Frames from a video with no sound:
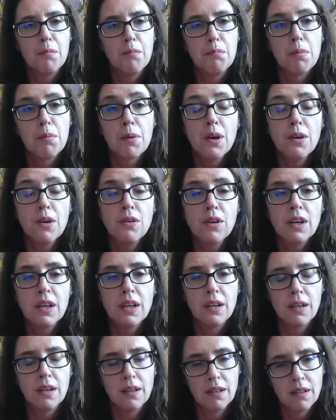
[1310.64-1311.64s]

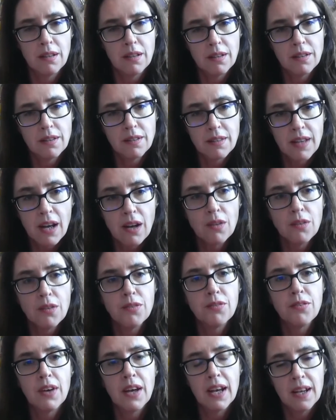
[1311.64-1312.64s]
broken
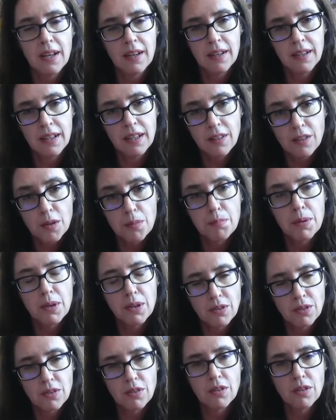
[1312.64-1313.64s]
self and
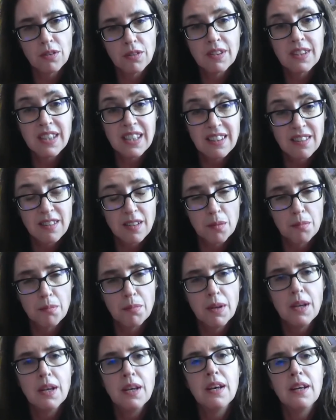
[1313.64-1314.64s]
interpersonal system
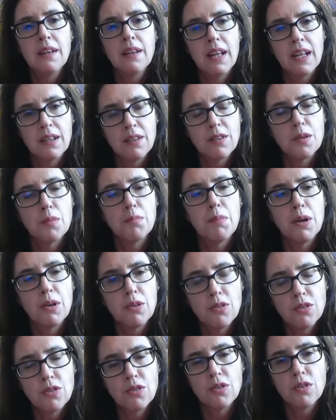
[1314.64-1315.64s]
that is
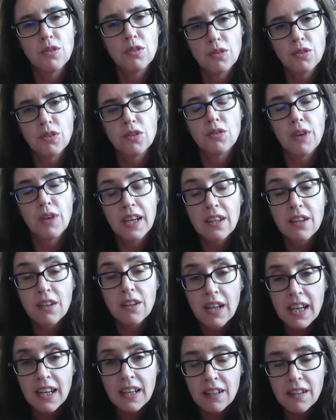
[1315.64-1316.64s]
supposed to
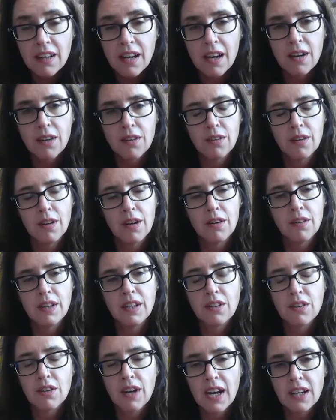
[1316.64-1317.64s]
regulate our
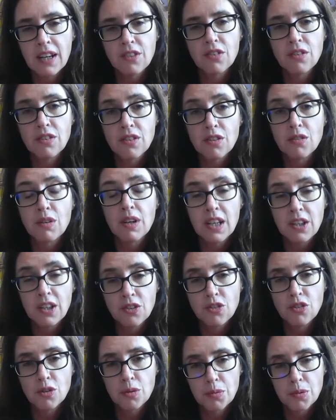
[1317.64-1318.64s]
interactions and
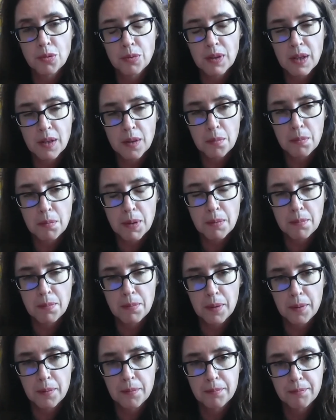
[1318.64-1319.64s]
relationships with other
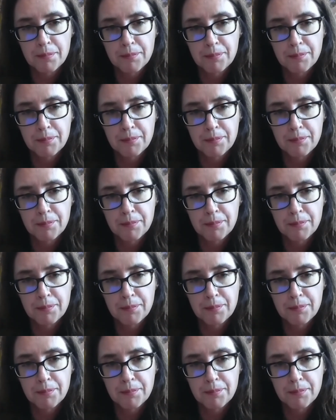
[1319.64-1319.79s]
people.